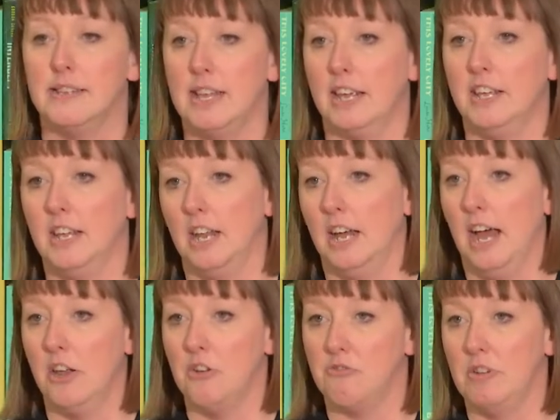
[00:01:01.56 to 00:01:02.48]
secular
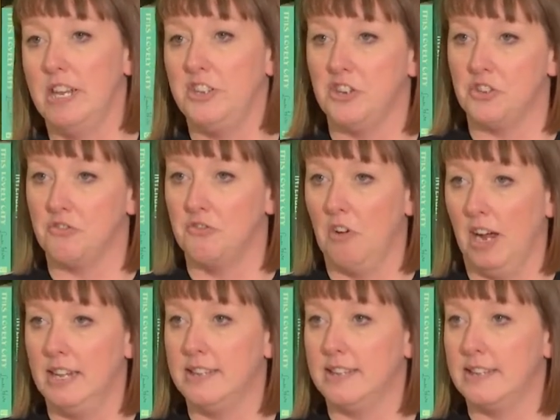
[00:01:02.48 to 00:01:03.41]
and religious
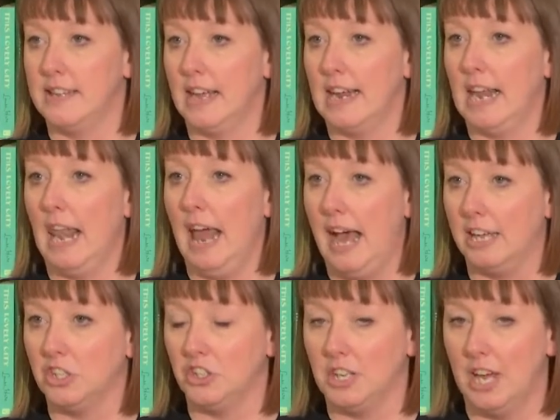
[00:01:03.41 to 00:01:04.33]
rights
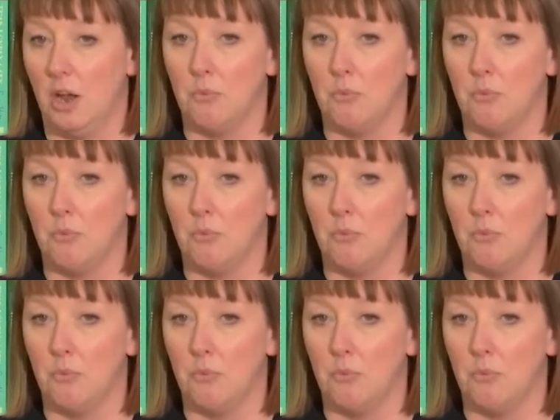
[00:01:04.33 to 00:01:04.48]
clash.